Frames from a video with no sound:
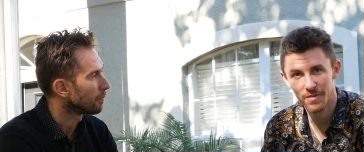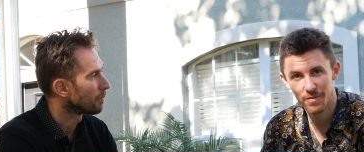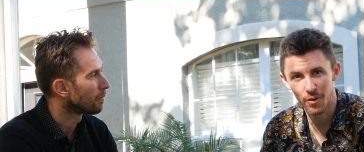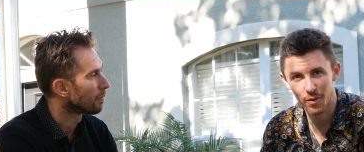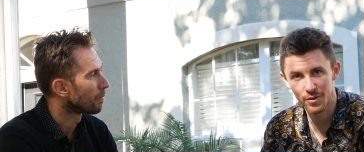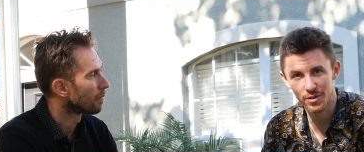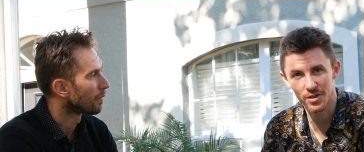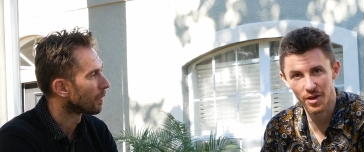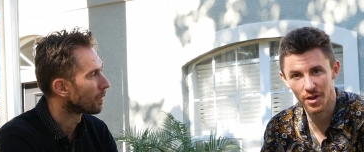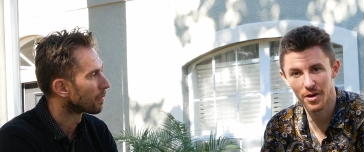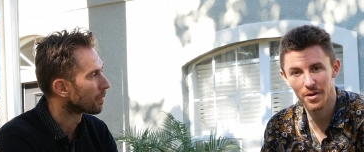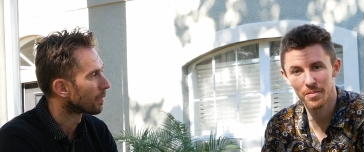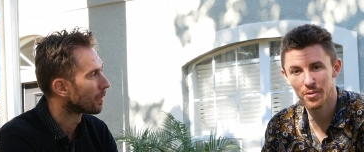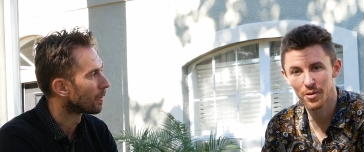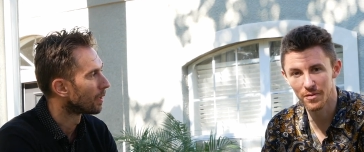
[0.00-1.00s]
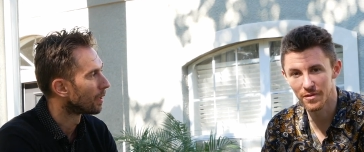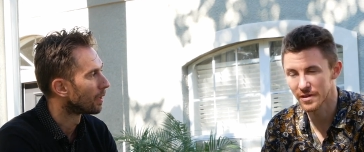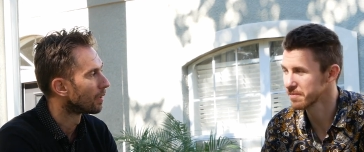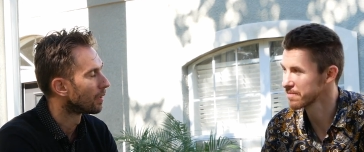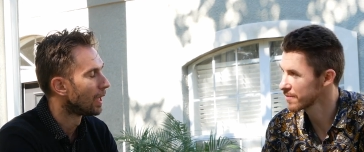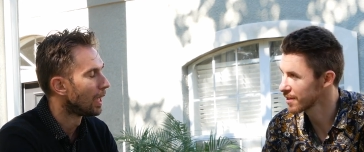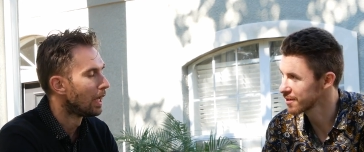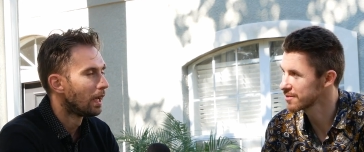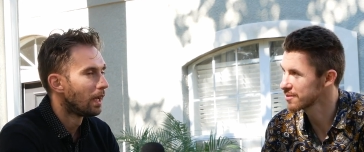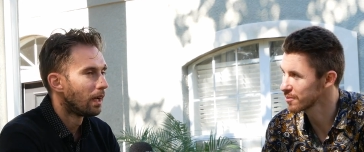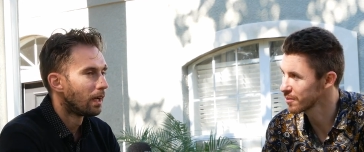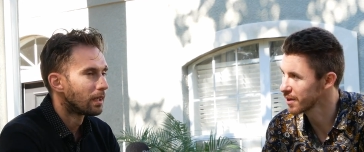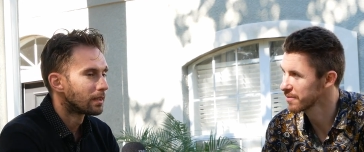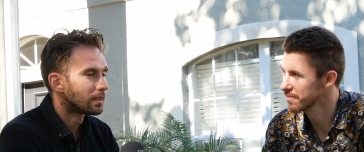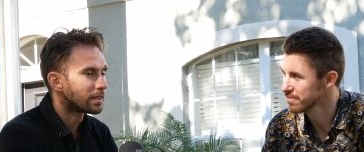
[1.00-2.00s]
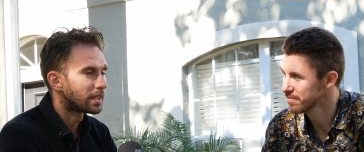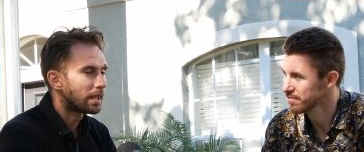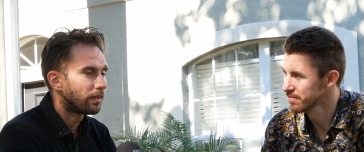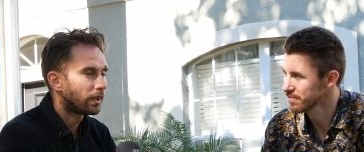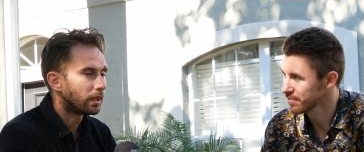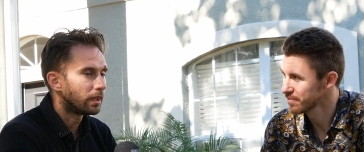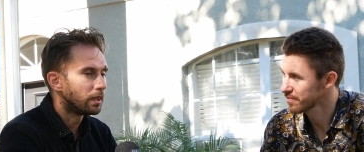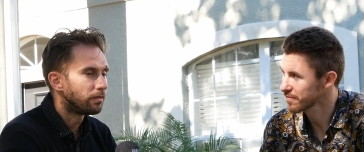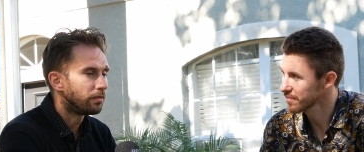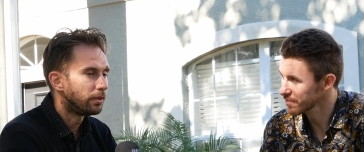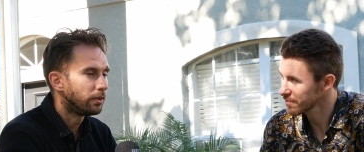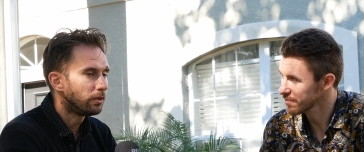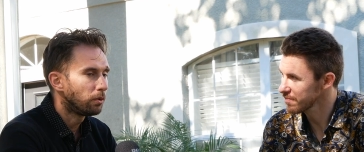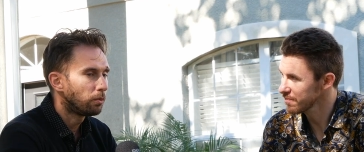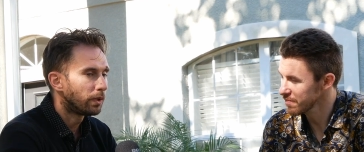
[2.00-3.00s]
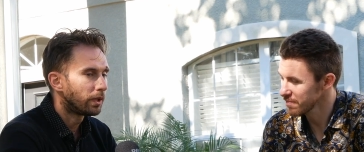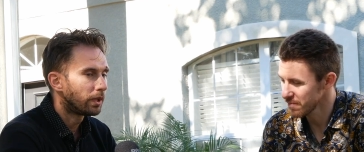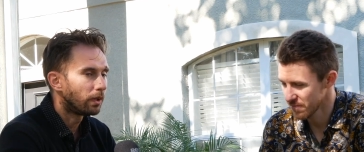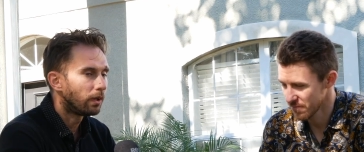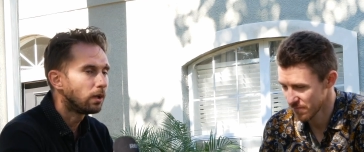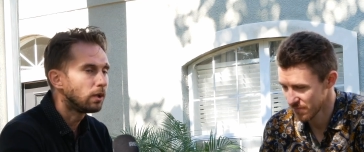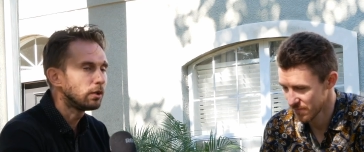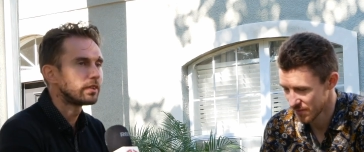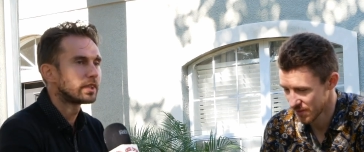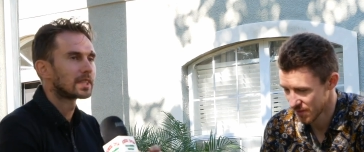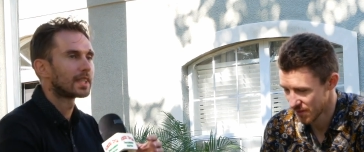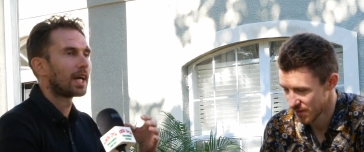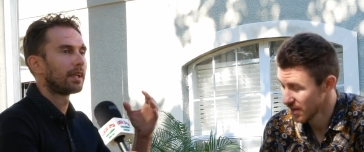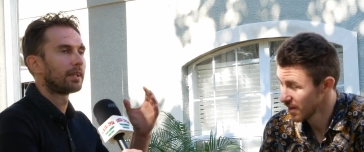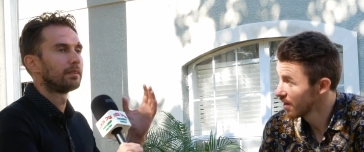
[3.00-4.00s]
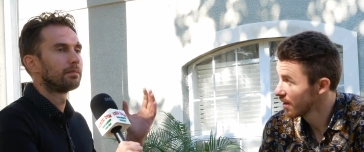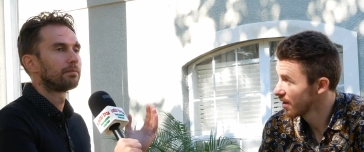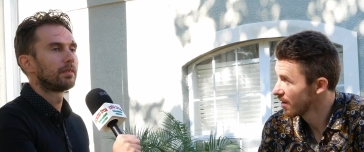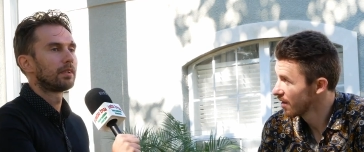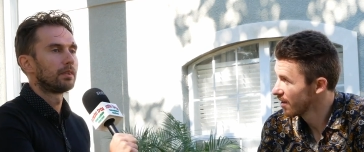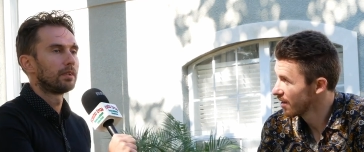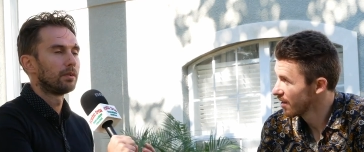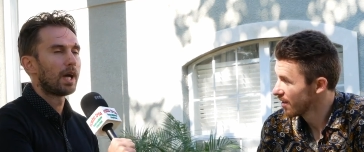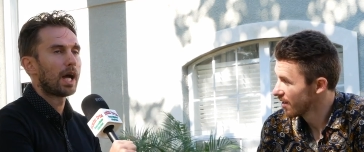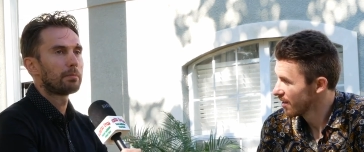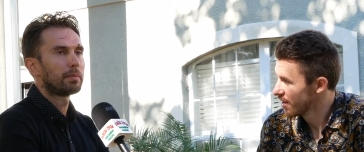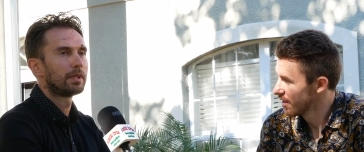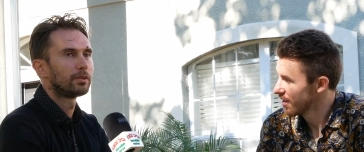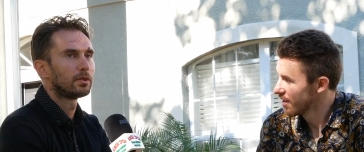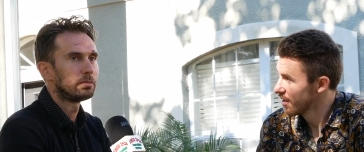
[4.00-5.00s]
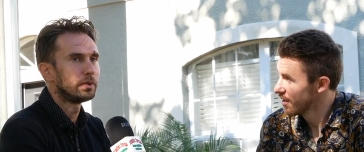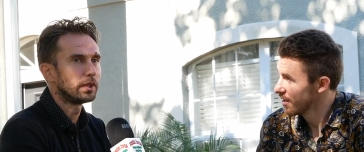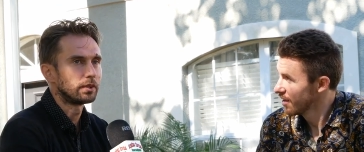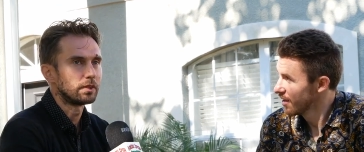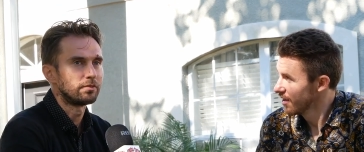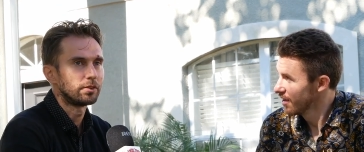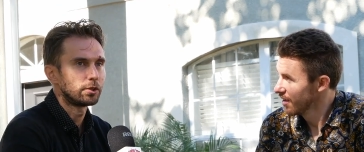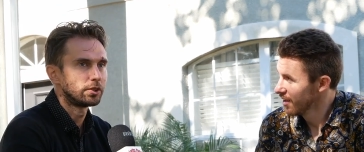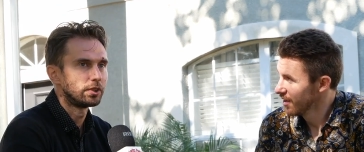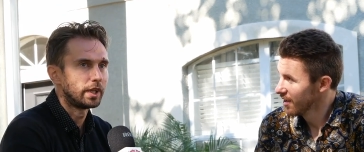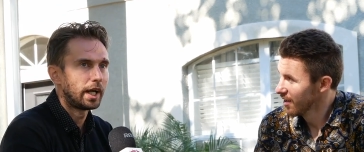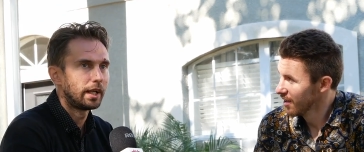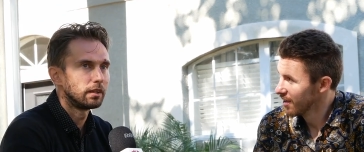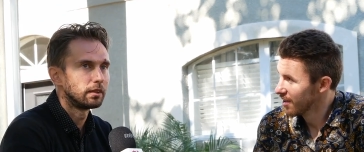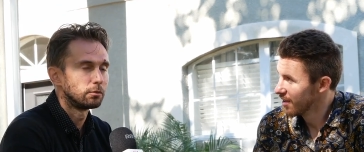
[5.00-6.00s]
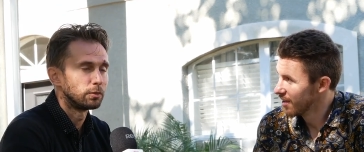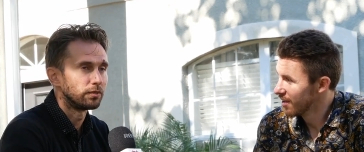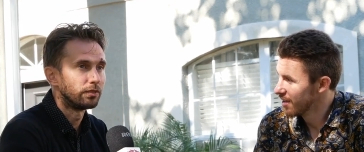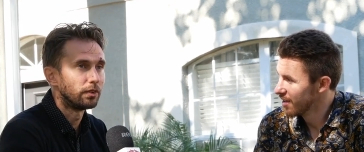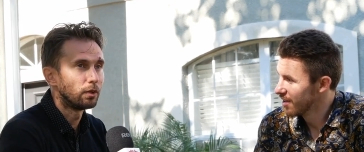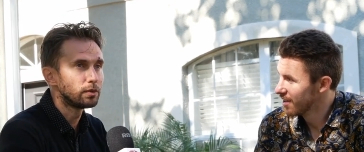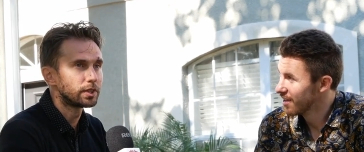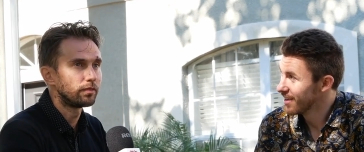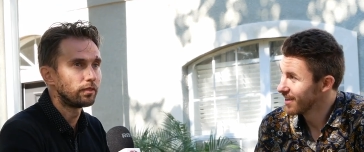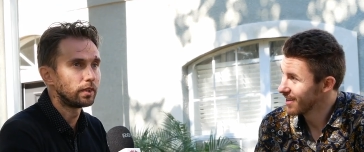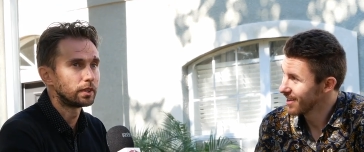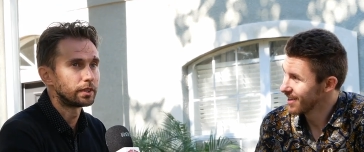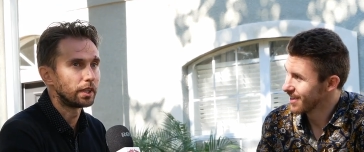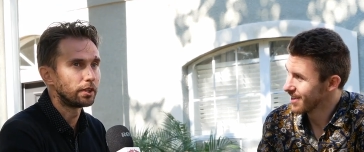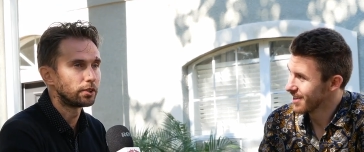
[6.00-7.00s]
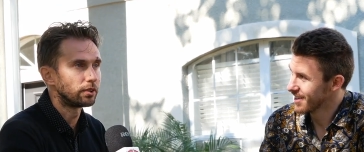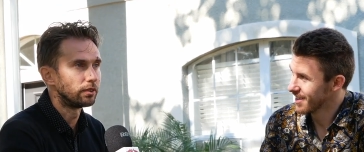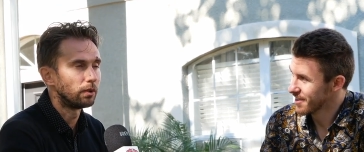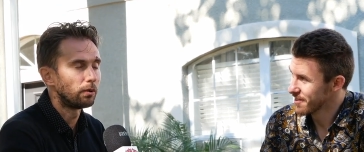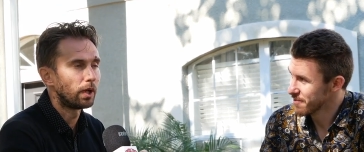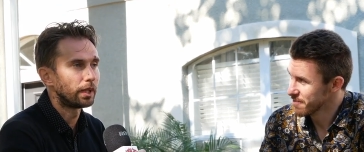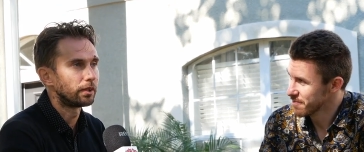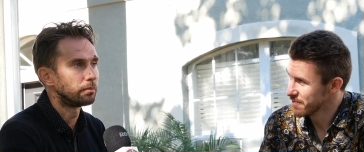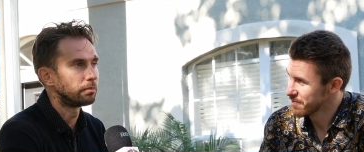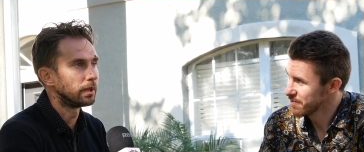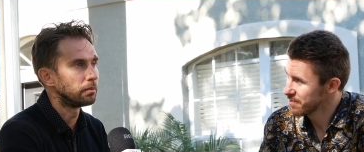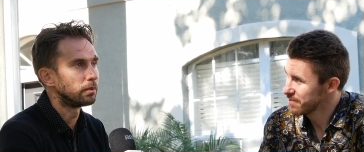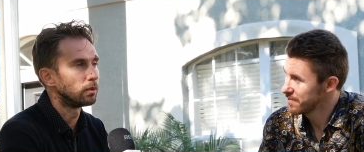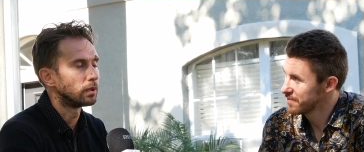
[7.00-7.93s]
Speaker 1: focusing on improving. That's the way. Stefan, if you were all of a sudden you happen to be on a virgin island with no civilization, no other people